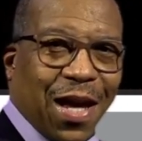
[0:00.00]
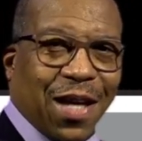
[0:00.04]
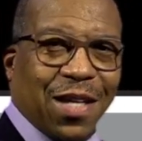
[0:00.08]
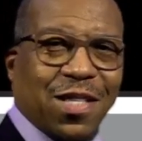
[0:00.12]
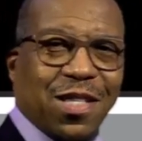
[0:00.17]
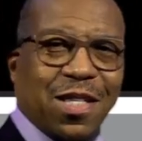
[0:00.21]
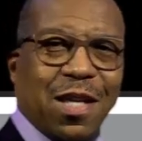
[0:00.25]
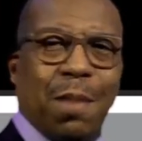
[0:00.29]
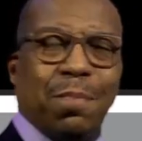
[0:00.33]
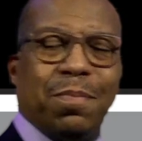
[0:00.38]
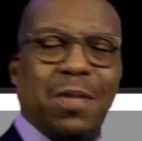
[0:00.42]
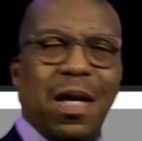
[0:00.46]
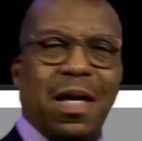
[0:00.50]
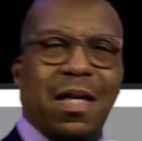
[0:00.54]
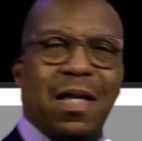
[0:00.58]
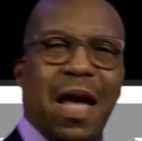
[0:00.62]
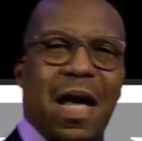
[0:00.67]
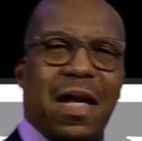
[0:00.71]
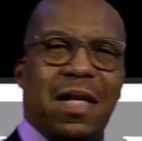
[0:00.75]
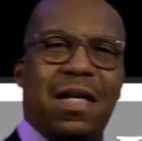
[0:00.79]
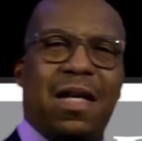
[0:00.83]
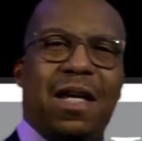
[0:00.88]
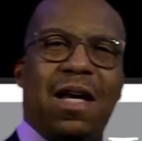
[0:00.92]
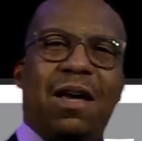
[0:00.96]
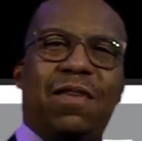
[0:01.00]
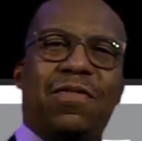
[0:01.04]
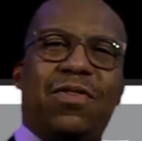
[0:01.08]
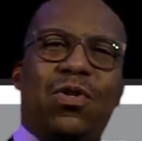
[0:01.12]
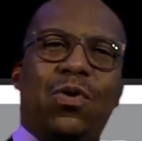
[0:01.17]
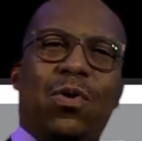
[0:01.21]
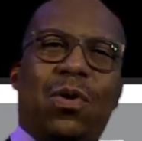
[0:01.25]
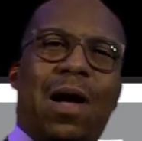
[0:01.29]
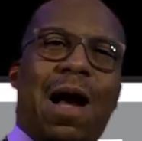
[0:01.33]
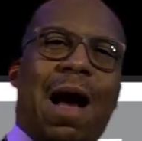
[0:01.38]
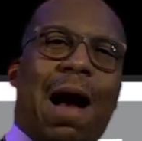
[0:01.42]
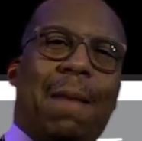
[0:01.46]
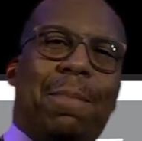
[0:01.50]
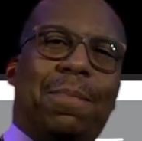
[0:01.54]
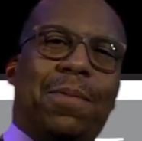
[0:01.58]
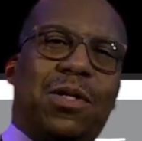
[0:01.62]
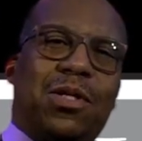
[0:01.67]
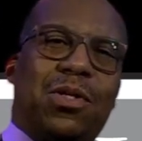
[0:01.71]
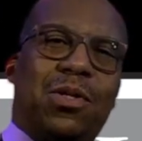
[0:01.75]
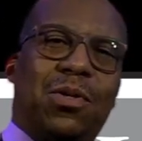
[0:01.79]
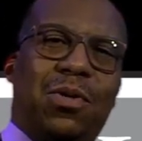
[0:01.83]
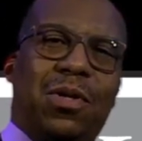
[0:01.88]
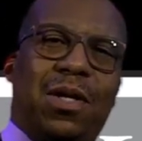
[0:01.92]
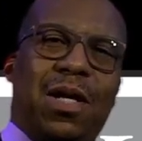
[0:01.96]
It's something that gives you an
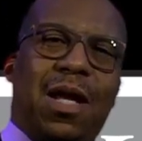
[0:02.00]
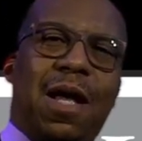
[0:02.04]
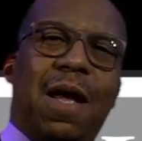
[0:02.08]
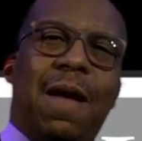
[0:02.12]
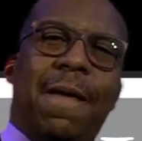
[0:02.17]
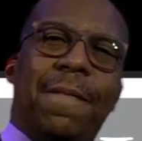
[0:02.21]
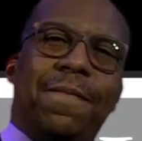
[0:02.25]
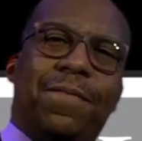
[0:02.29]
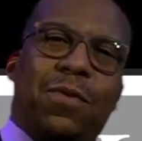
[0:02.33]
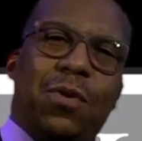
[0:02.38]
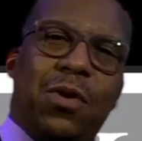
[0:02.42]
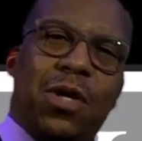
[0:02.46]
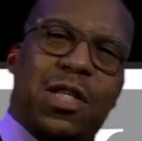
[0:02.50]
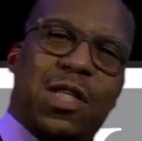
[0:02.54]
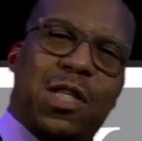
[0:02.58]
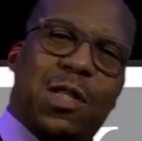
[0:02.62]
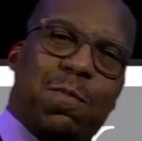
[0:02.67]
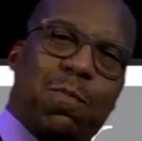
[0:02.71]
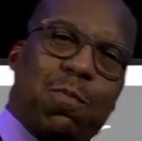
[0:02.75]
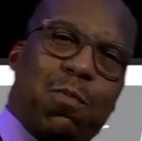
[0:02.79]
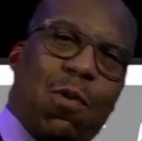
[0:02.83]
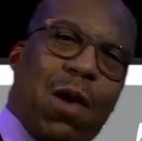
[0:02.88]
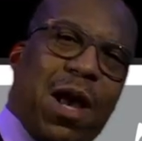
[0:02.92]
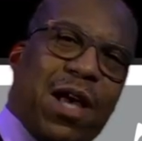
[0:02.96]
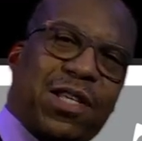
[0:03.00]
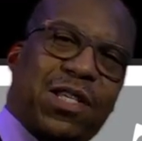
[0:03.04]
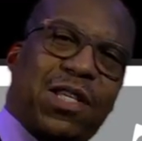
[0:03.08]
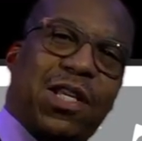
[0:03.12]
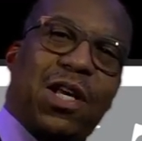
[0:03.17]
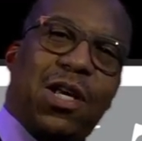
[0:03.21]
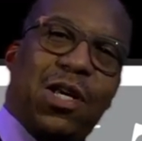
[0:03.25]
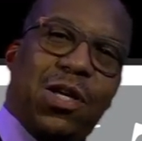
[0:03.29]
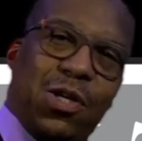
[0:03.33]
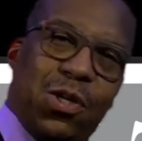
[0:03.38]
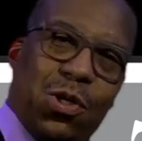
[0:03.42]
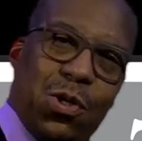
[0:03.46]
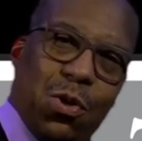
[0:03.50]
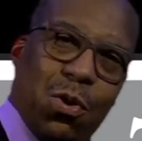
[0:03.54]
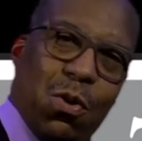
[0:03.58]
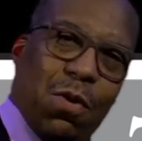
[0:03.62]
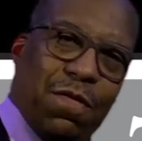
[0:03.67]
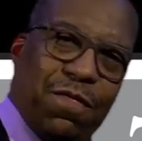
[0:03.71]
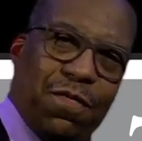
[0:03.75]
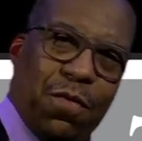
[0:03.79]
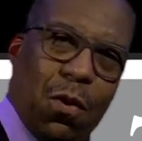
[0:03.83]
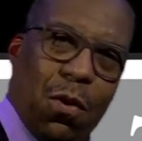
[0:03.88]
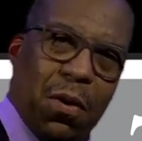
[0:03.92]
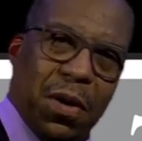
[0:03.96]
opportunity to express
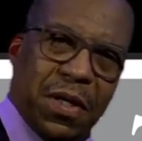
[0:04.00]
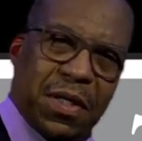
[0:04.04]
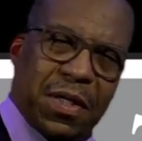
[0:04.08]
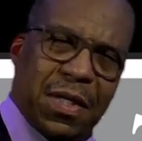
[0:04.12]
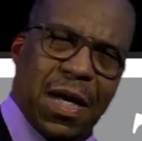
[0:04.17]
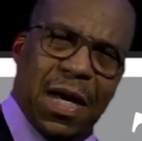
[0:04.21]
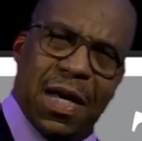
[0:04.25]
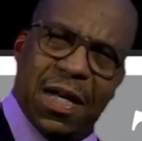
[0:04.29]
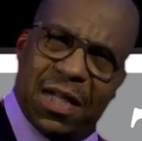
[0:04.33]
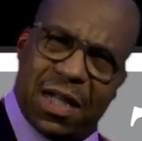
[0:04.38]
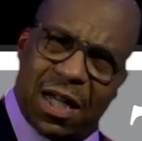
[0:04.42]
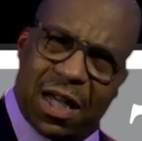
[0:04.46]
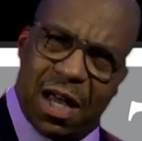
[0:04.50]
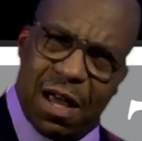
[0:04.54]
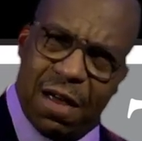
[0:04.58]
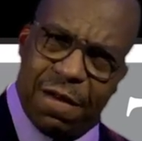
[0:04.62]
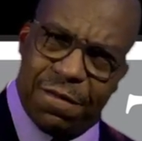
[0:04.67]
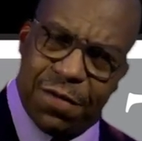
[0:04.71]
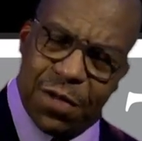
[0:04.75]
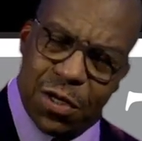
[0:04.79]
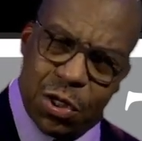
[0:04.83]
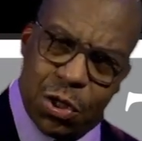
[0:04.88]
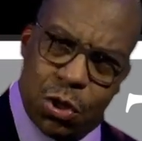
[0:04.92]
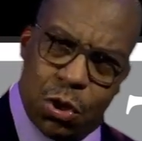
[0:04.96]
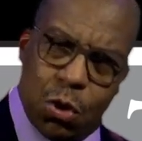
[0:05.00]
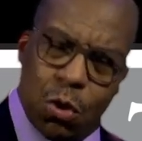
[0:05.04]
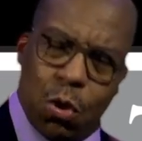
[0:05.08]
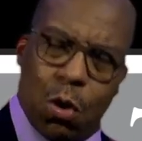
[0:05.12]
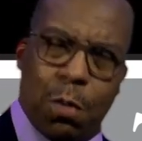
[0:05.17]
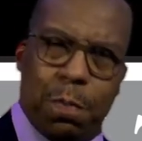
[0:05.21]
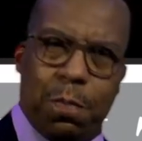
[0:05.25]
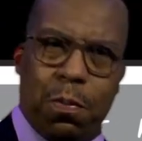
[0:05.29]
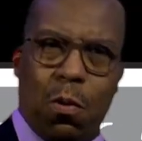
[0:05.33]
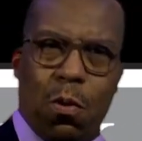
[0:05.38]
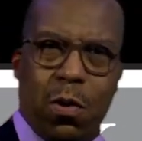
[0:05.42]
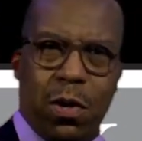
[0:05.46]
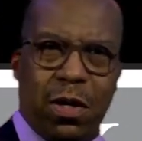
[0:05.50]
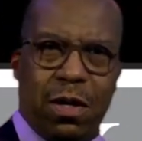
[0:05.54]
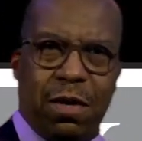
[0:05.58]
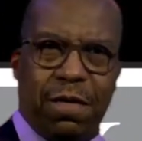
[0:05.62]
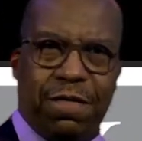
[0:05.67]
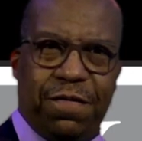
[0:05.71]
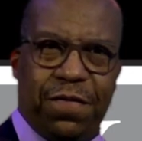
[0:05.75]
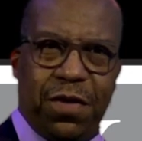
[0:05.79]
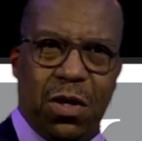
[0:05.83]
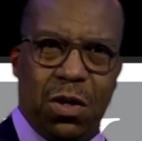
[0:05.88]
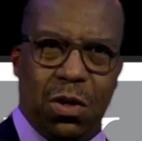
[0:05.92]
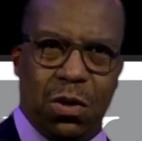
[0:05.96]
your voice, to give your point
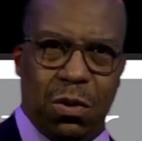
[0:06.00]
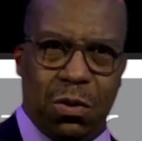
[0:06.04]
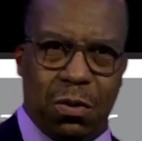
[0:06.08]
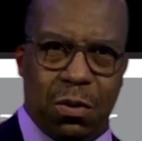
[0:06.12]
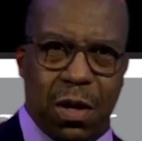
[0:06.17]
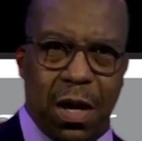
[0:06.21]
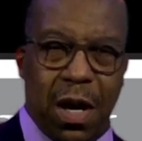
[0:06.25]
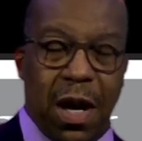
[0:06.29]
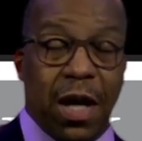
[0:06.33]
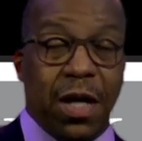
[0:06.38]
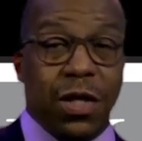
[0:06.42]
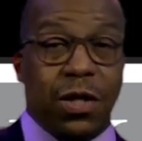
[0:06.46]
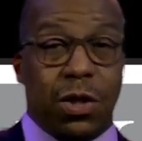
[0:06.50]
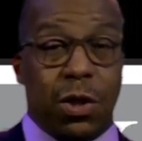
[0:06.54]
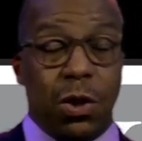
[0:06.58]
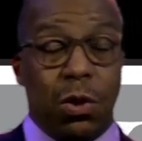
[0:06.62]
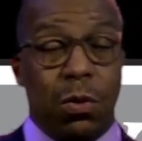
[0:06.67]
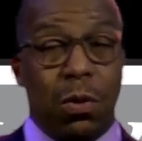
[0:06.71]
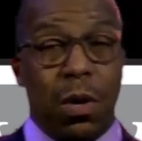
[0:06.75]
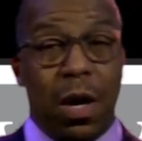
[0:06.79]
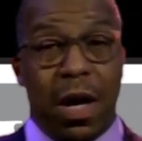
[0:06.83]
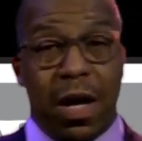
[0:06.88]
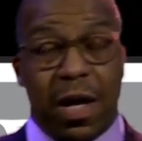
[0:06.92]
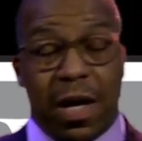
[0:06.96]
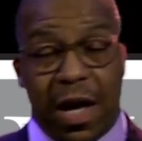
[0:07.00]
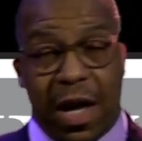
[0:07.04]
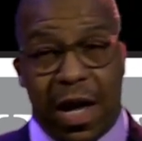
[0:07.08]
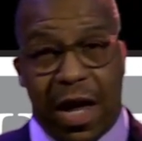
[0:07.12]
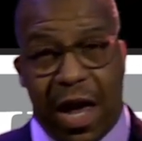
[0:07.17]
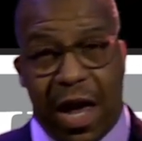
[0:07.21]
of view, to